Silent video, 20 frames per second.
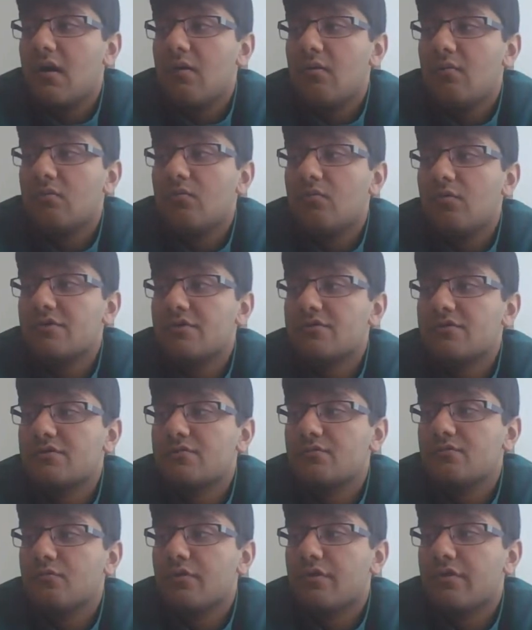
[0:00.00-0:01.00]
which
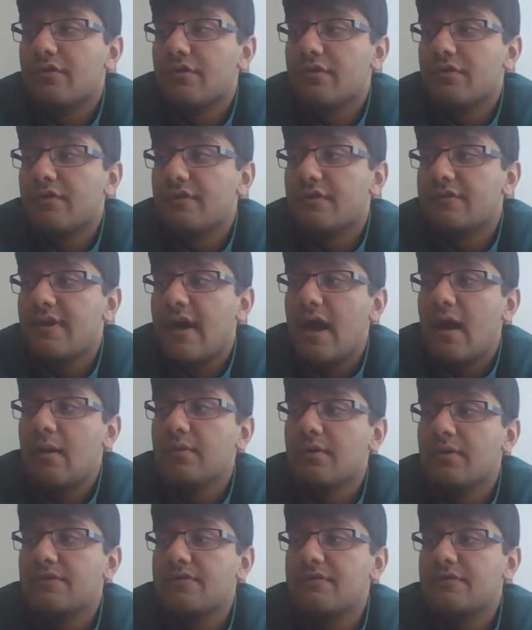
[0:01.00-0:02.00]
were the
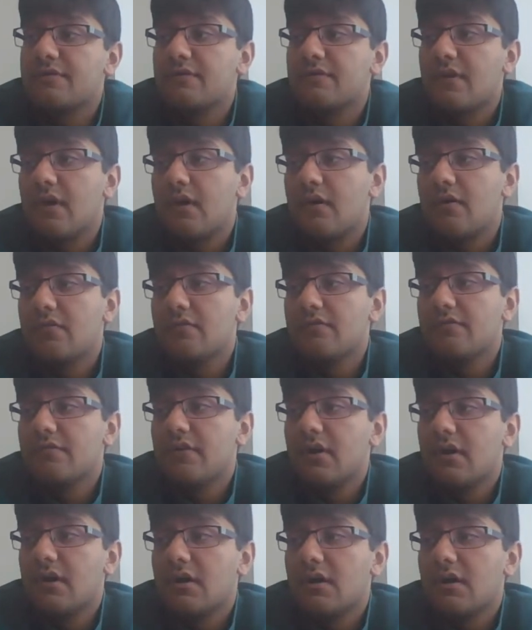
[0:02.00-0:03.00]
tablets of
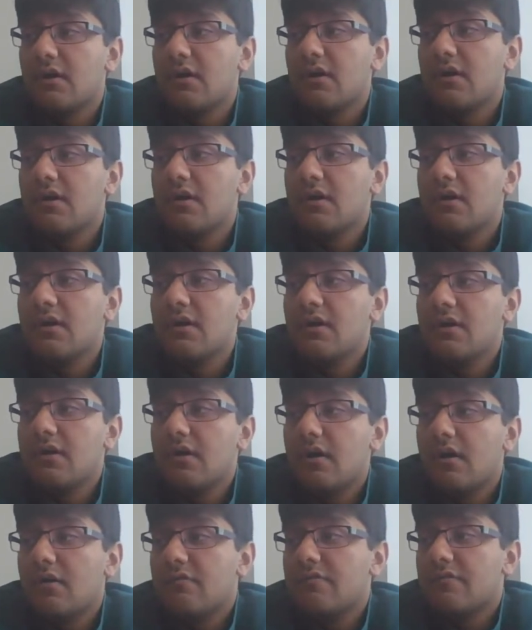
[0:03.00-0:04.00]
the
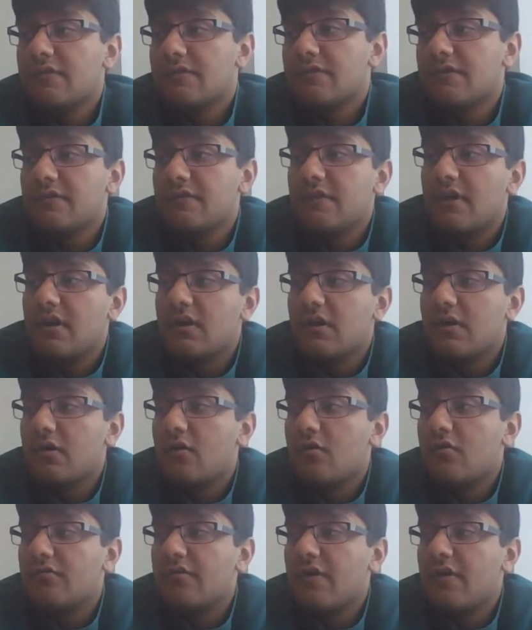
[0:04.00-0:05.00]
synthetic
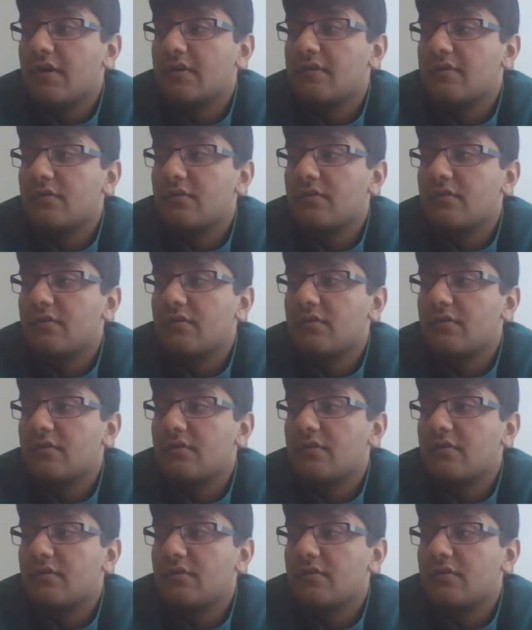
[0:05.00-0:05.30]
cofactor,